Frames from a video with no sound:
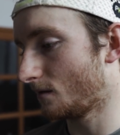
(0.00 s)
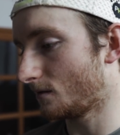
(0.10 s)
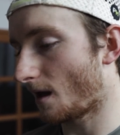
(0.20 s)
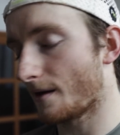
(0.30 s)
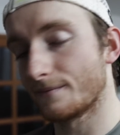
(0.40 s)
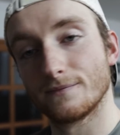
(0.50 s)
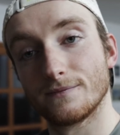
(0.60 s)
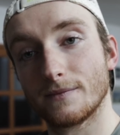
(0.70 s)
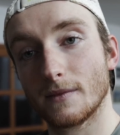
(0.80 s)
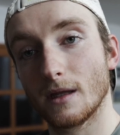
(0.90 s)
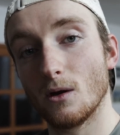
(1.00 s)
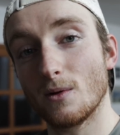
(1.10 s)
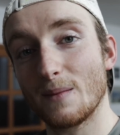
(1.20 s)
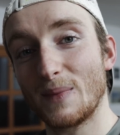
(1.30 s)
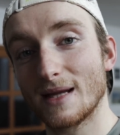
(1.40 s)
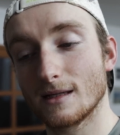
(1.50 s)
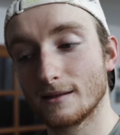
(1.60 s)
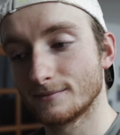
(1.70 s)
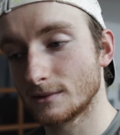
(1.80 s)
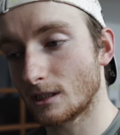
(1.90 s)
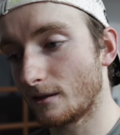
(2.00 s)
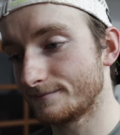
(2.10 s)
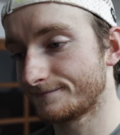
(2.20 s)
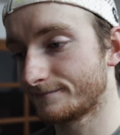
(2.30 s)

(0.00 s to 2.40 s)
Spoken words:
yeah, it'll get better. So